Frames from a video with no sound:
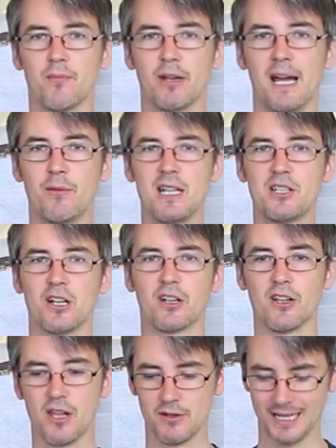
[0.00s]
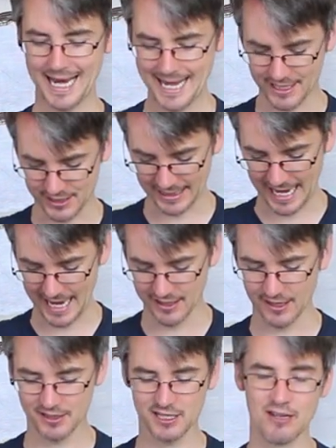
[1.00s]
But now we need to look at those legs
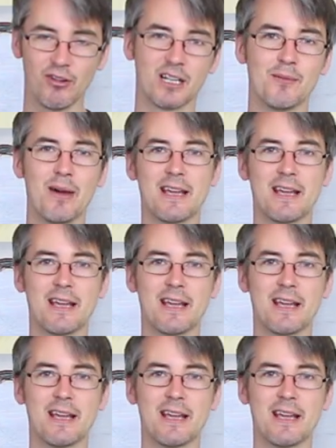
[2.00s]
again and see if I can